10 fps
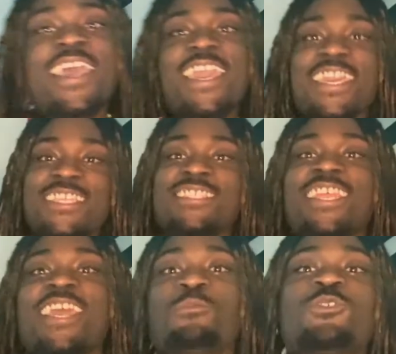and
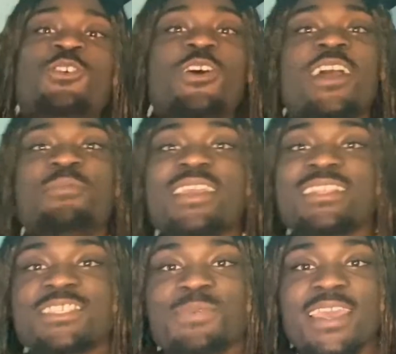today I'm gonna show y'all how to make
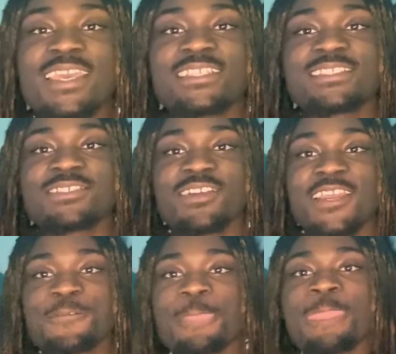these pants, right?